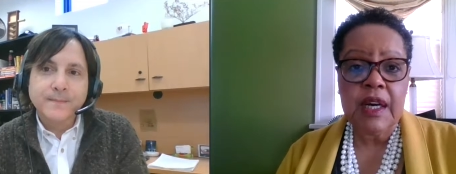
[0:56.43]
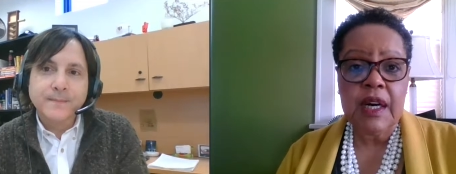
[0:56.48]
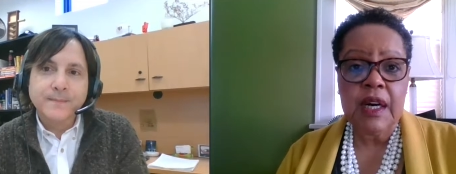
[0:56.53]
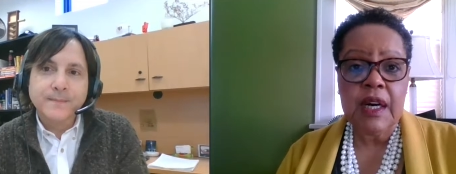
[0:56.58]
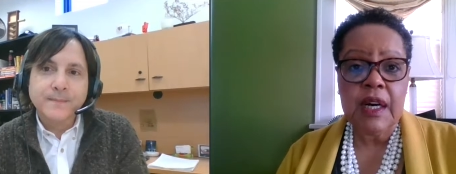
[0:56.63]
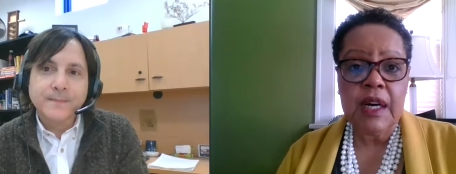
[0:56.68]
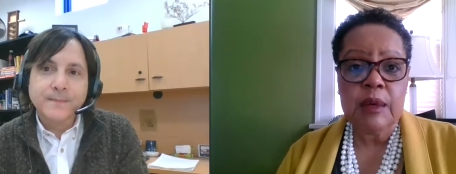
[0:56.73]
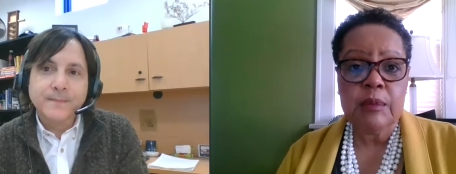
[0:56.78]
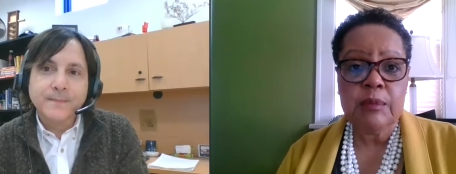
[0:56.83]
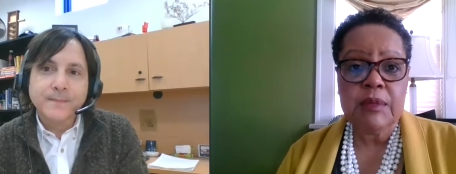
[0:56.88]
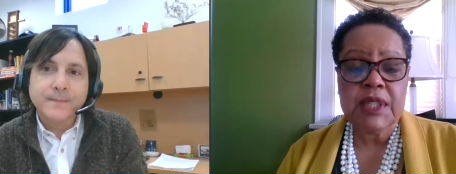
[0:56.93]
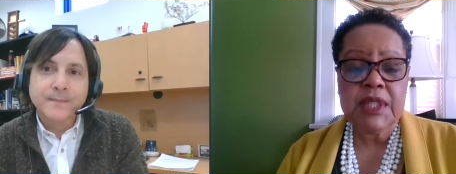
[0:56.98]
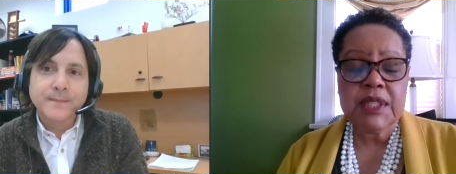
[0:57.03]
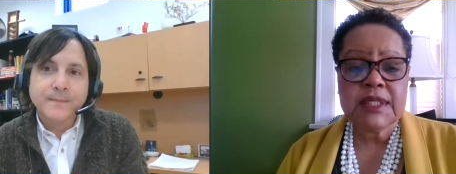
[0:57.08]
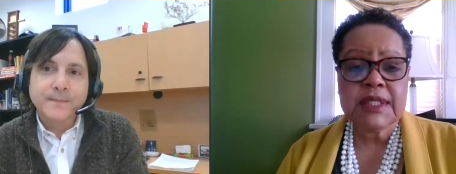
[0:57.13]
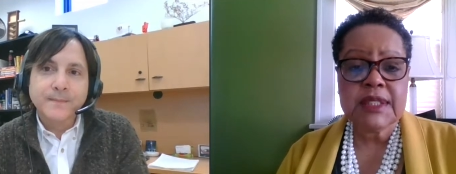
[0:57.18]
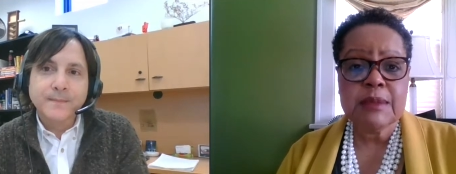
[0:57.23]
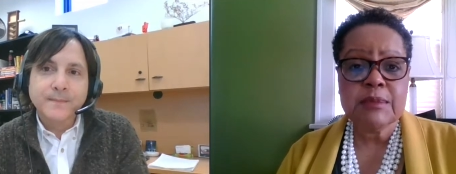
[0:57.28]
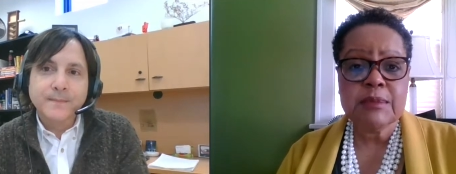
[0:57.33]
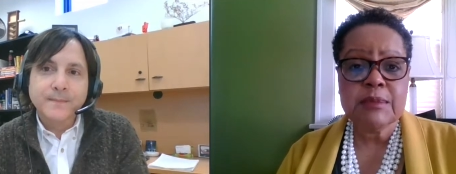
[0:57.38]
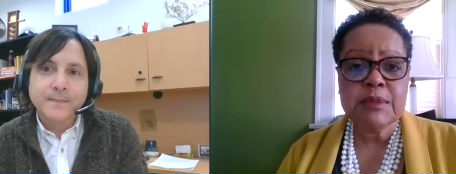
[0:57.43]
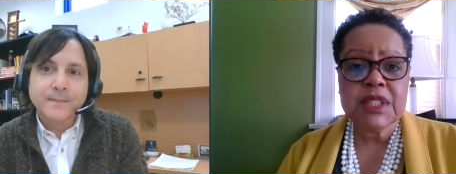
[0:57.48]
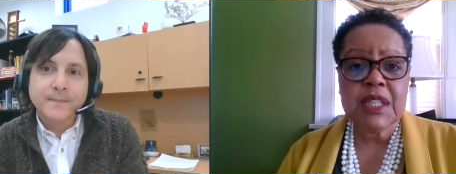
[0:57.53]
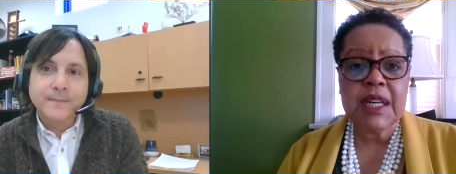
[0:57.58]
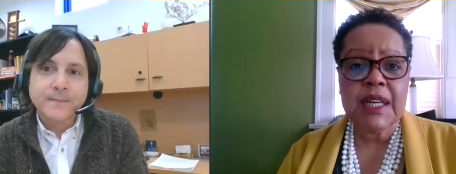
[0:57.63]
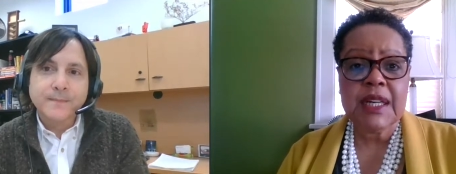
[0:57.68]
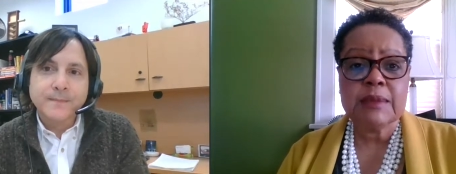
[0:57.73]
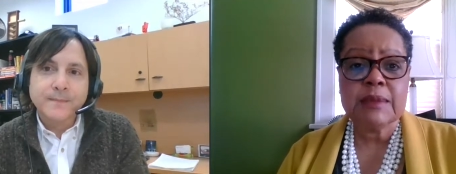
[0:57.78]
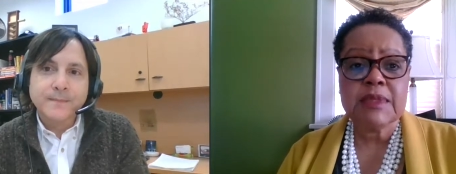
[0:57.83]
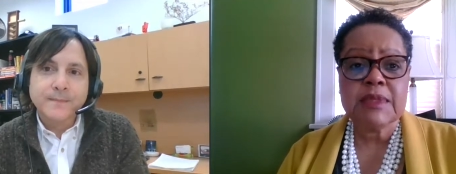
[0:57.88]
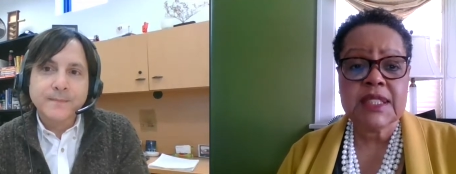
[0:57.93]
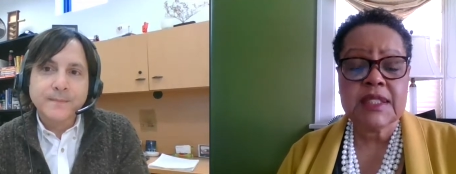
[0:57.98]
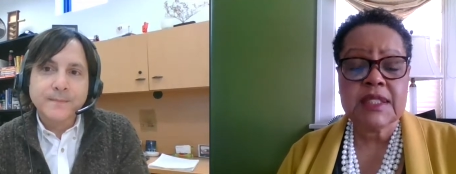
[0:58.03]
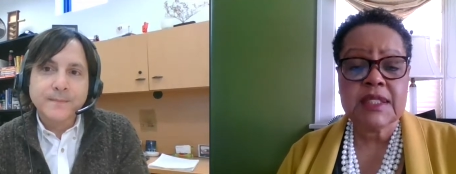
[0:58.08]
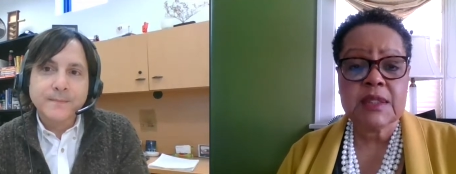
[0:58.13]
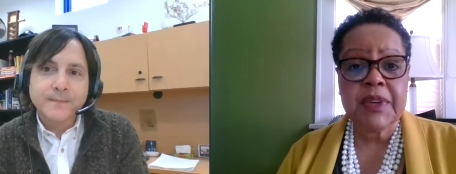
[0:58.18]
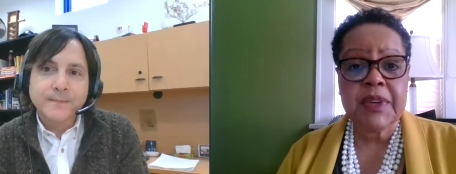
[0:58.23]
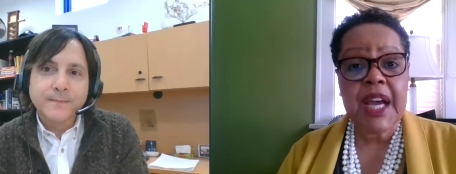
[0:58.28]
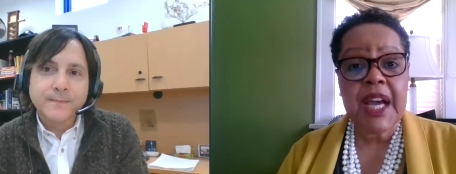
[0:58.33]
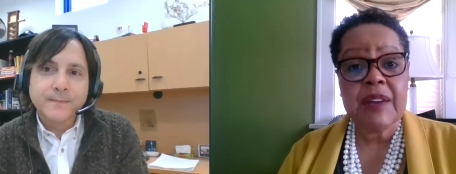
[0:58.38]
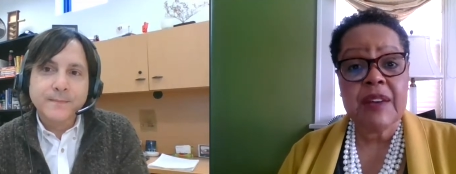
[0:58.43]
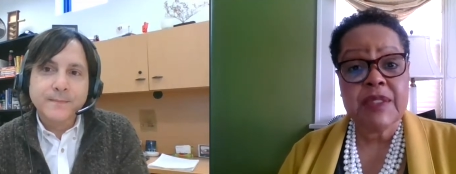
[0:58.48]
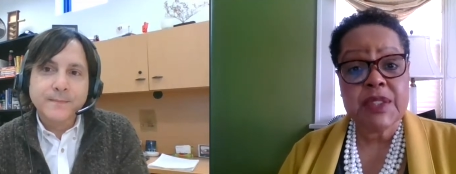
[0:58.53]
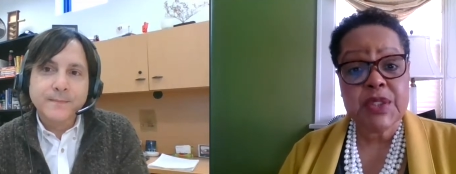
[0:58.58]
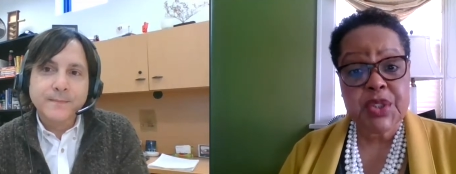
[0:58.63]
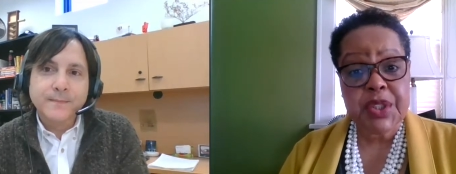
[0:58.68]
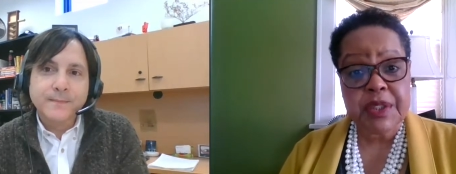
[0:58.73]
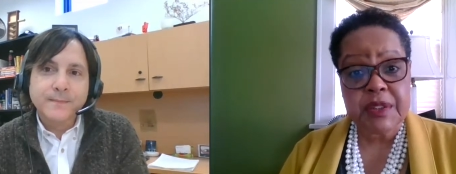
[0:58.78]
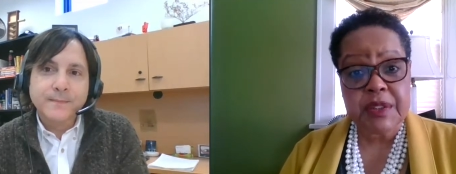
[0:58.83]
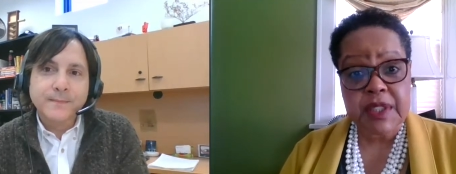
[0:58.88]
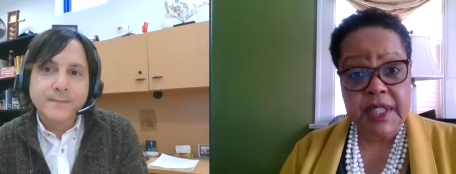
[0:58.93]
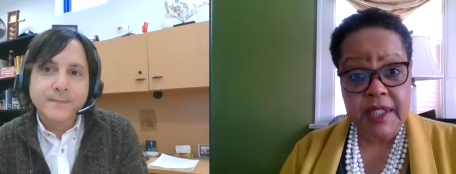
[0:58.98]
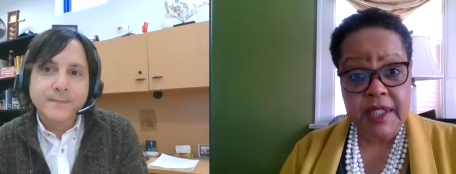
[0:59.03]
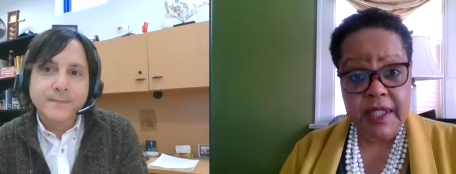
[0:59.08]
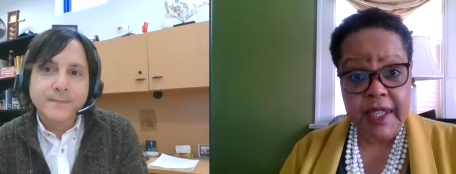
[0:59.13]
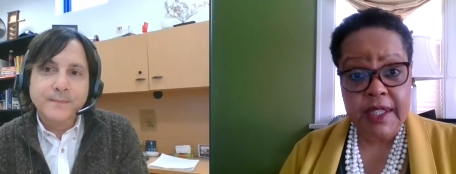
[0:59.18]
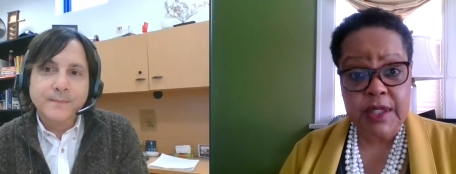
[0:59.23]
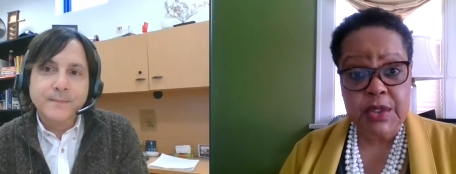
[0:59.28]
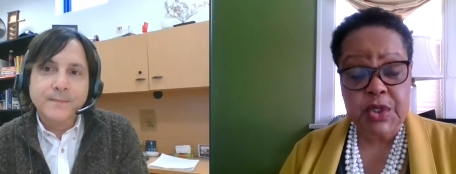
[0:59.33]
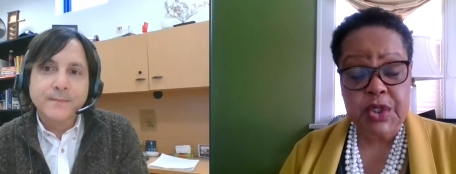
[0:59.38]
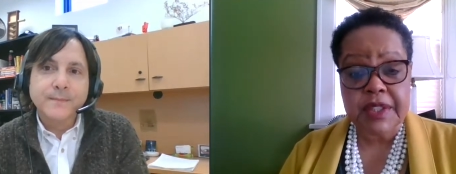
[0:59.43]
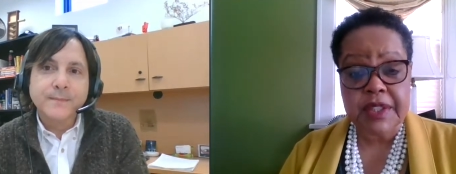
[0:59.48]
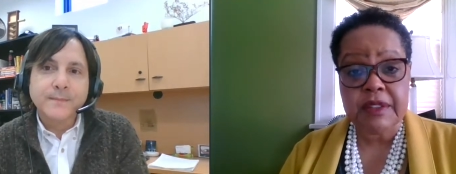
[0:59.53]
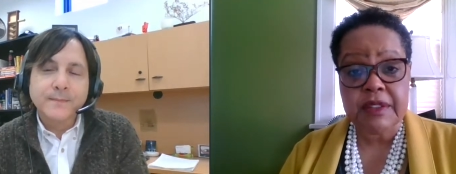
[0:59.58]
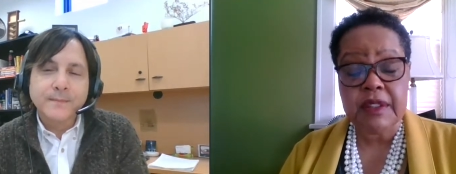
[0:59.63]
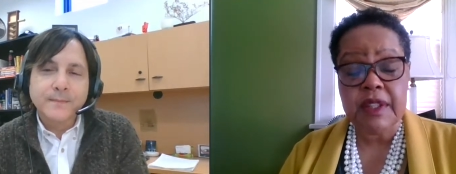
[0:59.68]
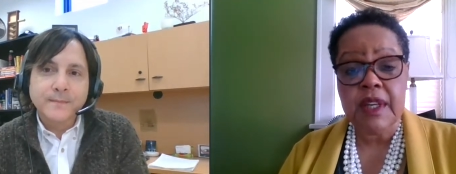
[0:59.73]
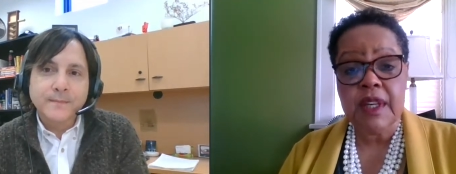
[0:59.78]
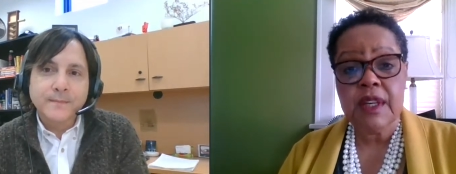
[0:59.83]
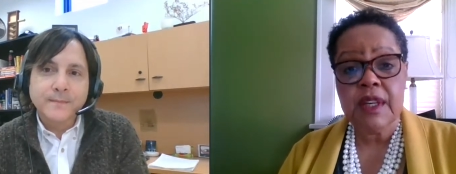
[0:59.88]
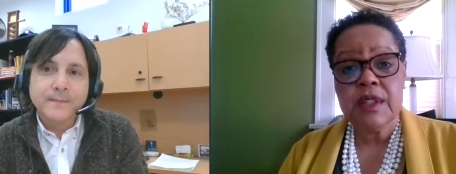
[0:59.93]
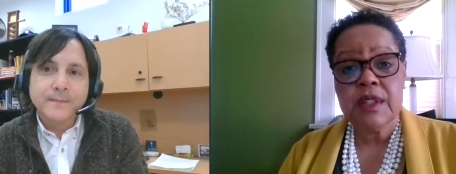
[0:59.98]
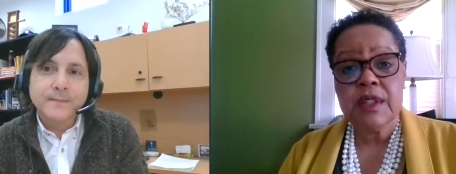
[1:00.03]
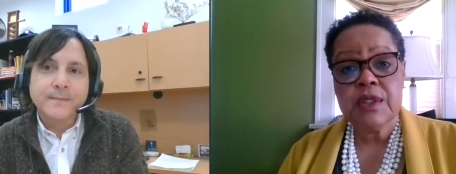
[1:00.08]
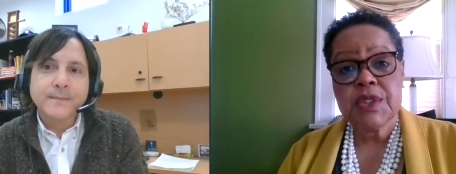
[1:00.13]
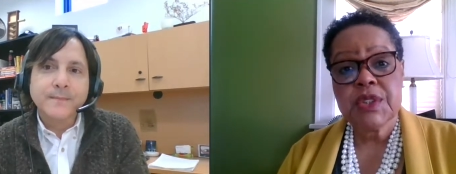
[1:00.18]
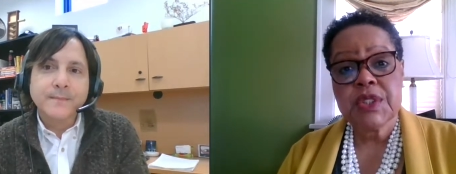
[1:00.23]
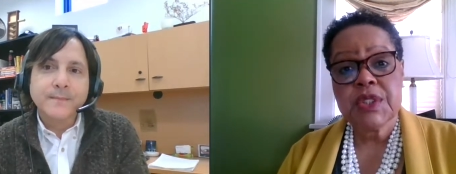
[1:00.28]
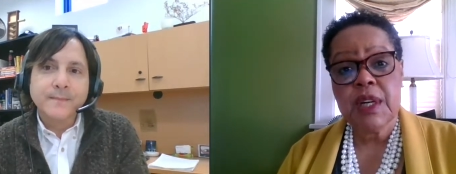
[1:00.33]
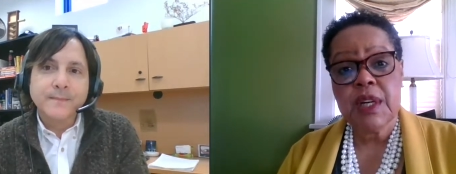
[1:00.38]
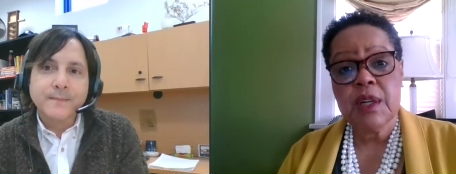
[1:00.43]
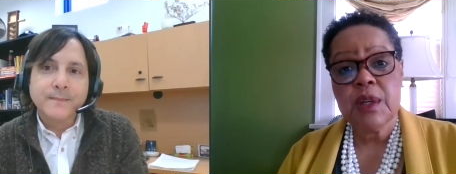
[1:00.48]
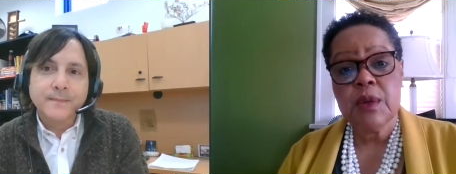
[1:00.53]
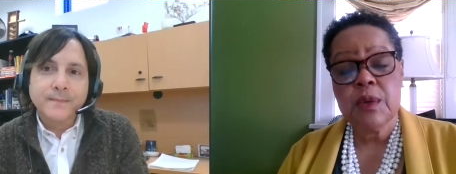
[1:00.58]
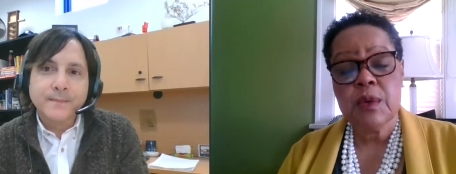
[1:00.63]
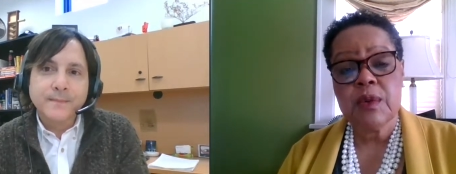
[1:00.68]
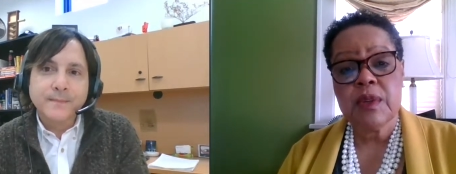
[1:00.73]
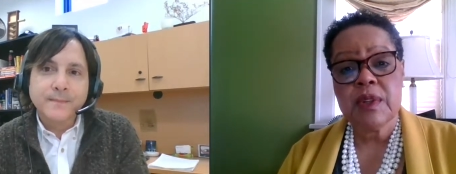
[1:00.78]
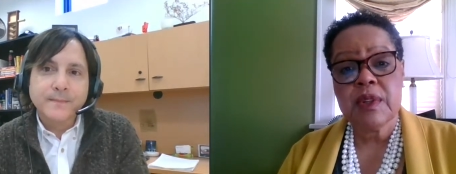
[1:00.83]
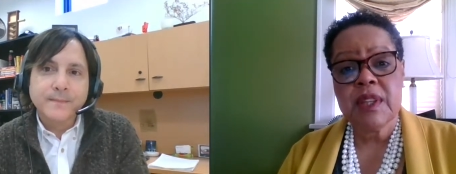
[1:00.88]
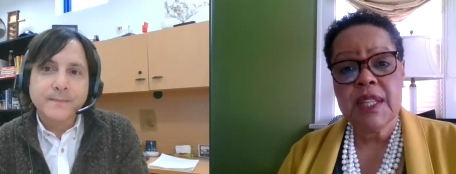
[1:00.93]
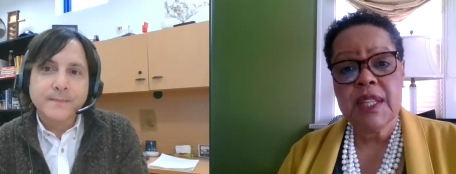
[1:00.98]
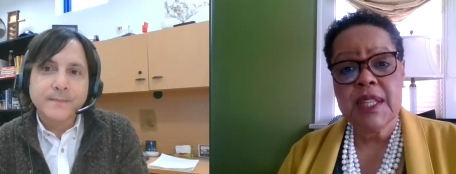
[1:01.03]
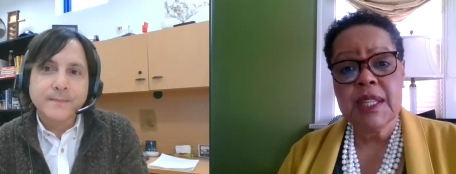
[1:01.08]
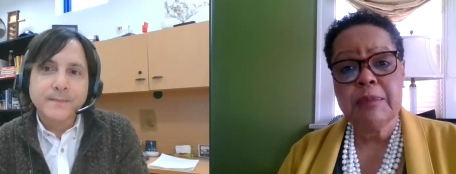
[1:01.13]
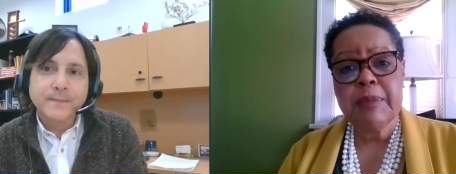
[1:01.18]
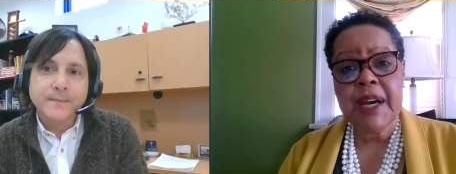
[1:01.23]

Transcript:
Speaker 1: Um, sometimes it's we have a shared connection. So think